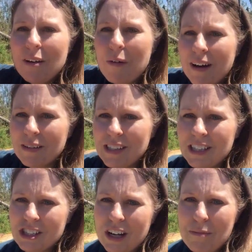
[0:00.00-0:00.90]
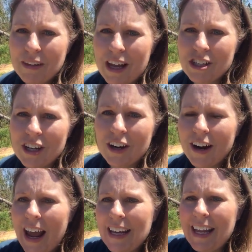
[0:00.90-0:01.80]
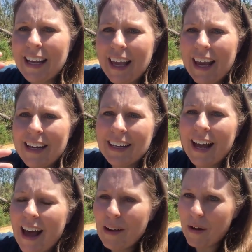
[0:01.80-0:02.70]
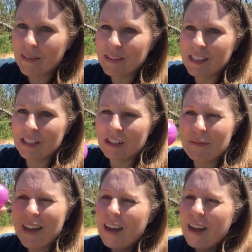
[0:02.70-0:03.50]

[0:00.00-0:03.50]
Welcome to the stream. Glad you're here. Hey, that Kaden, guy, welcome to the stream.